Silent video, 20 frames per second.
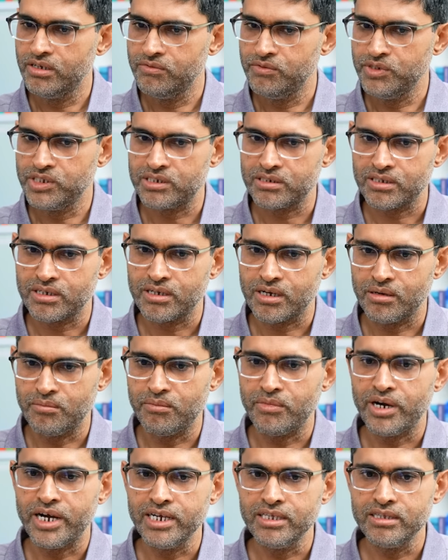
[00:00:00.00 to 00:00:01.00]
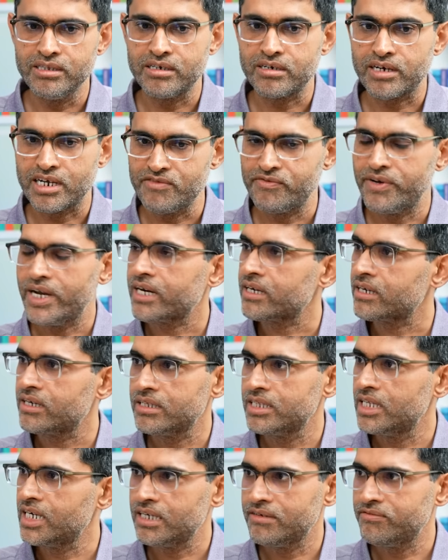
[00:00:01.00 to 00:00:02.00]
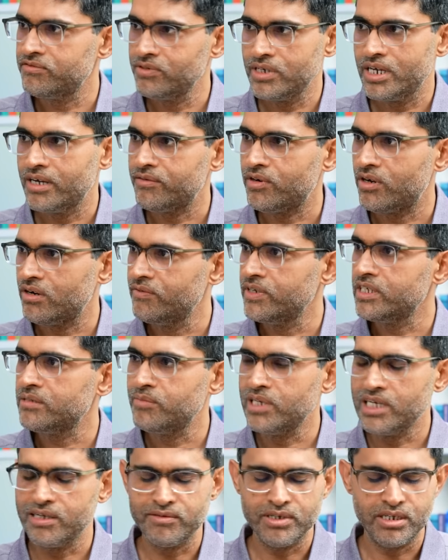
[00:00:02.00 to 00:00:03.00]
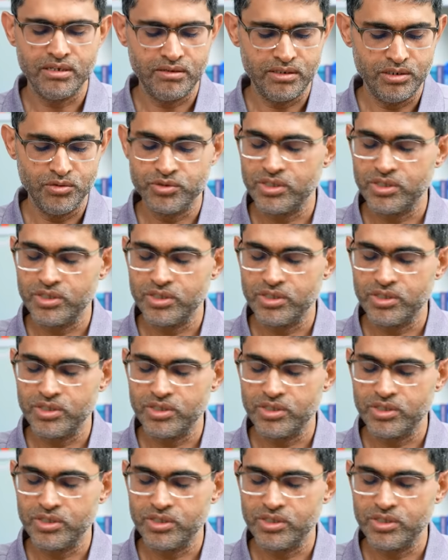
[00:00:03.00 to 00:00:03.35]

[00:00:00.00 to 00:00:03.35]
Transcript: which combine the trifecta that we have always believed yeah.